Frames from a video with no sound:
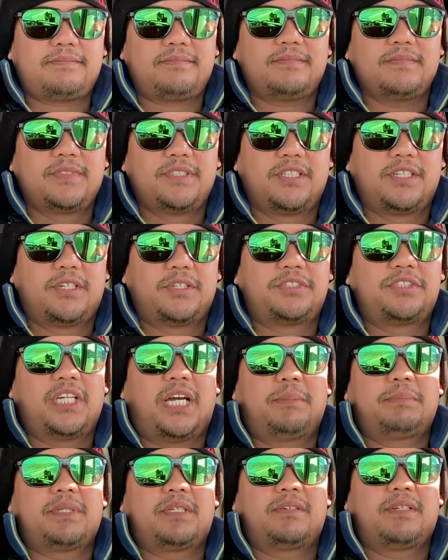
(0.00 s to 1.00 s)
you know,
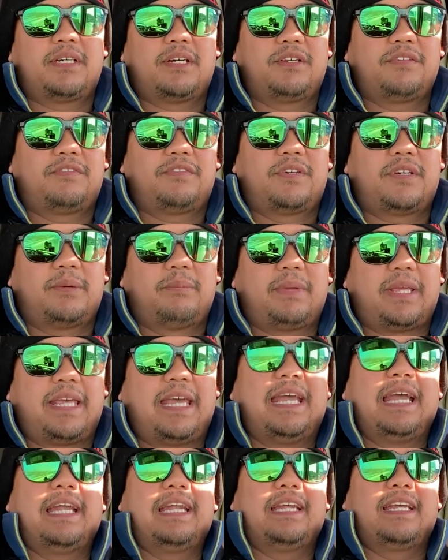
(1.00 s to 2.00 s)
shopped around for a
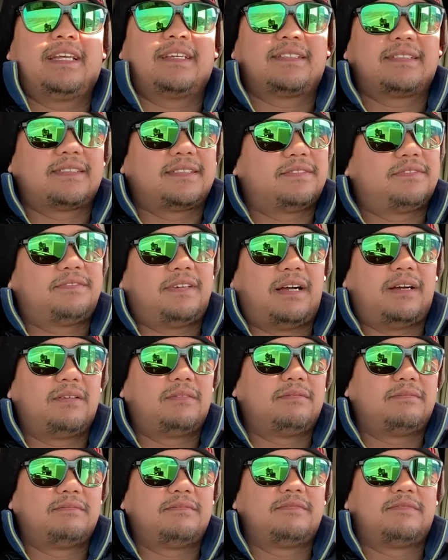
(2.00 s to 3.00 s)
mechanic,
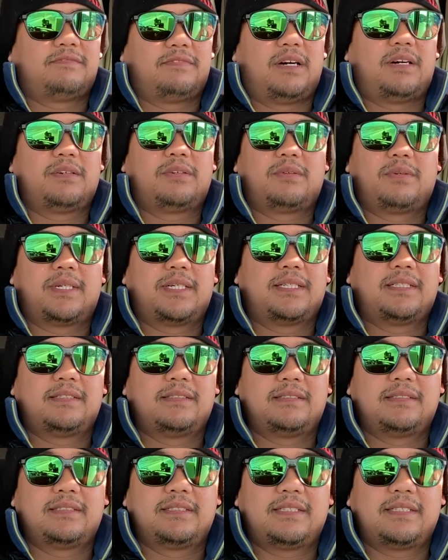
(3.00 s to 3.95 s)
found one